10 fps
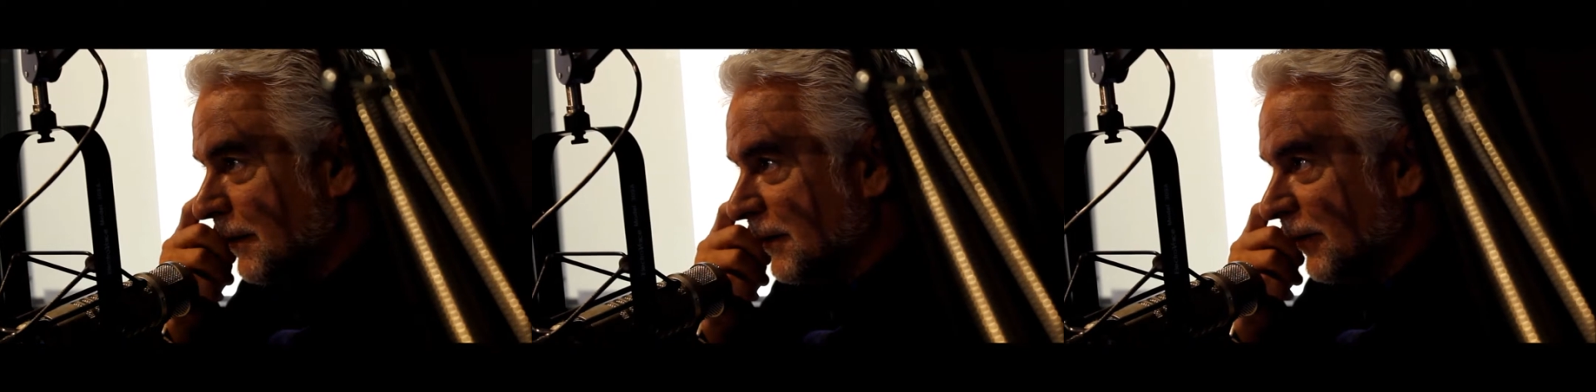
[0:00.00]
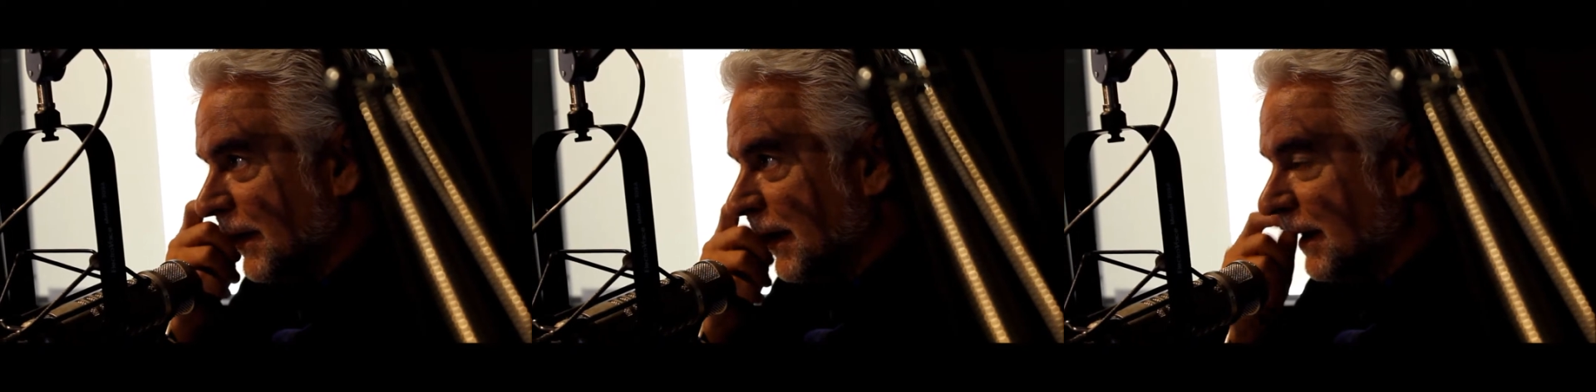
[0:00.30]
know, it's
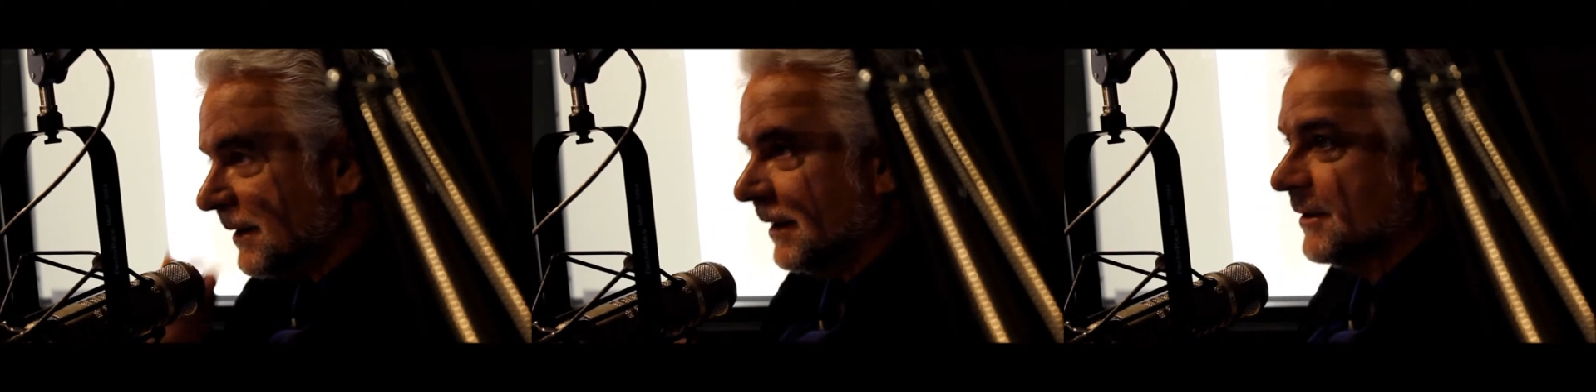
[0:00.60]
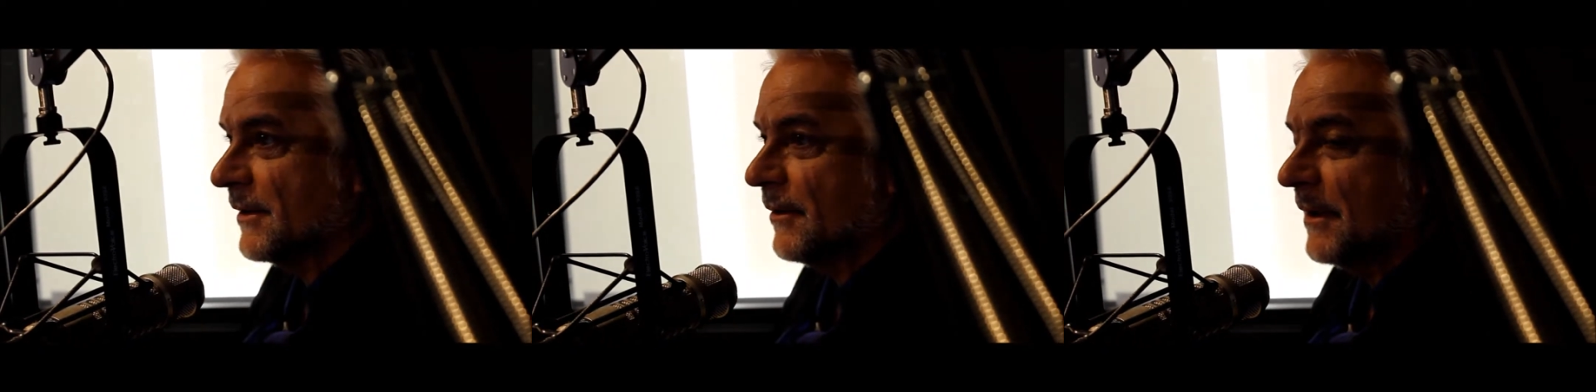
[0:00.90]
funny, I'll tell you
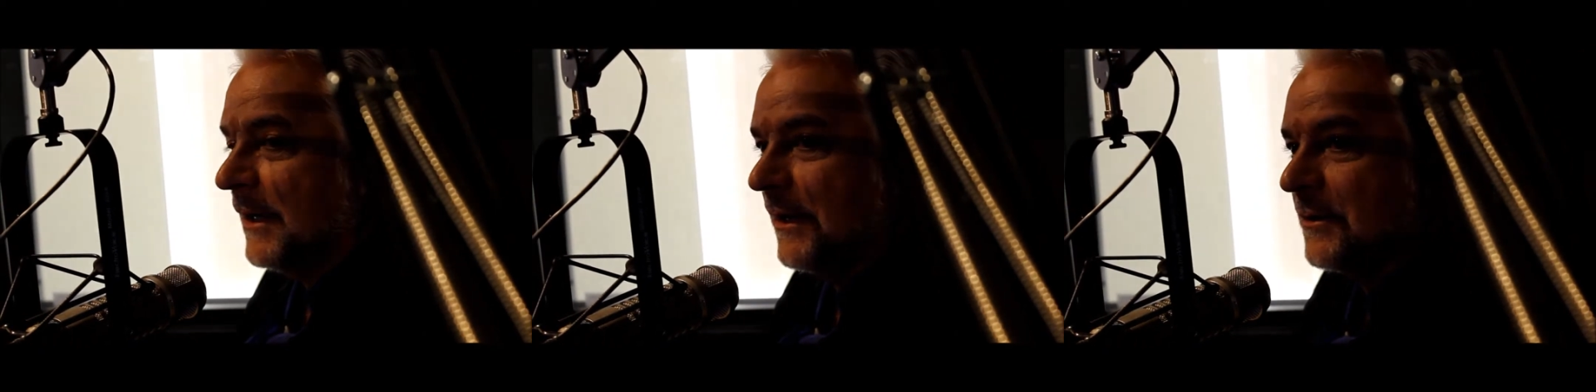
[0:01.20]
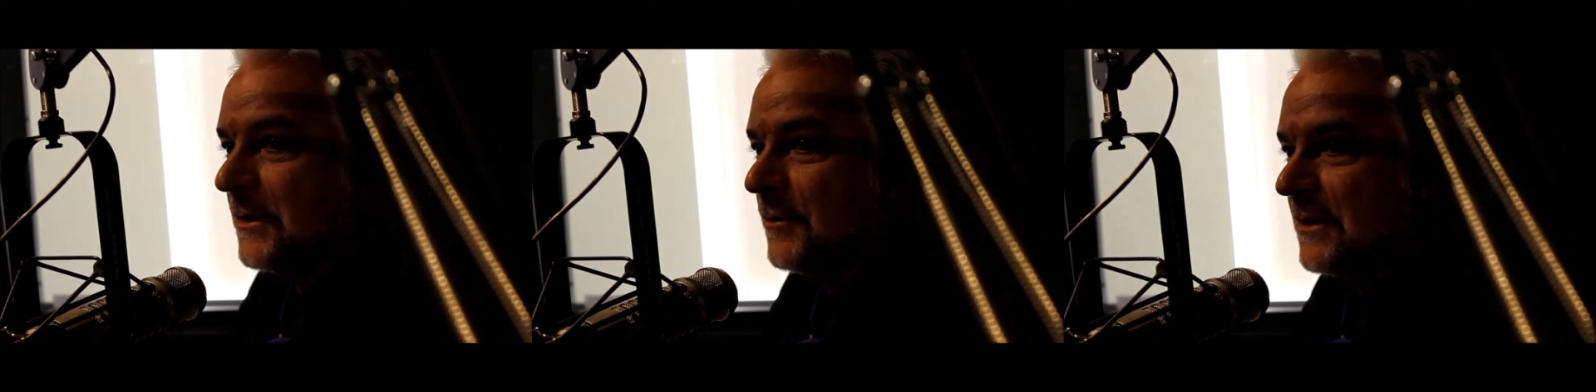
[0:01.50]
a story. I
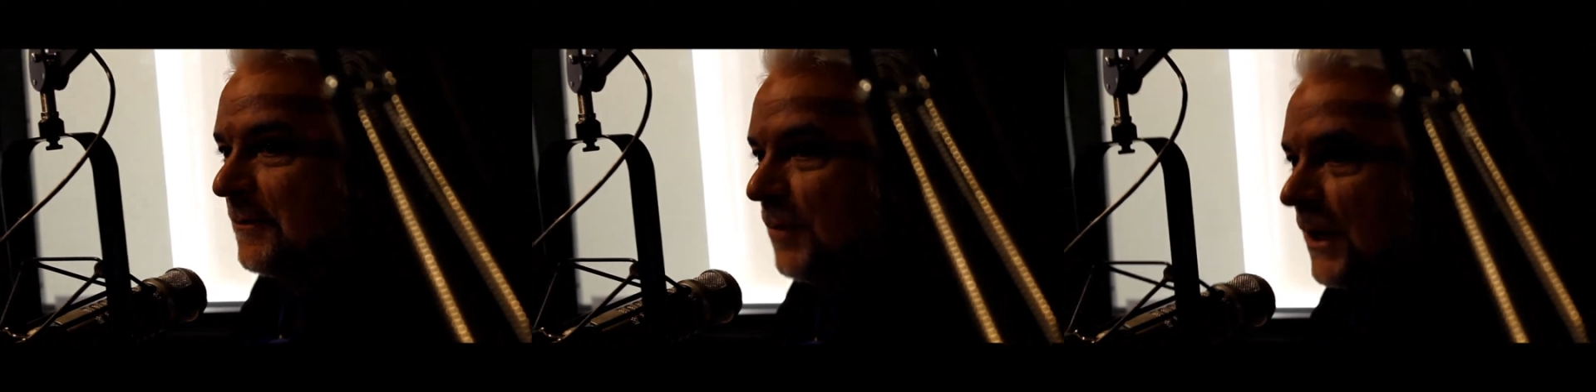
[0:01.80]
actually was in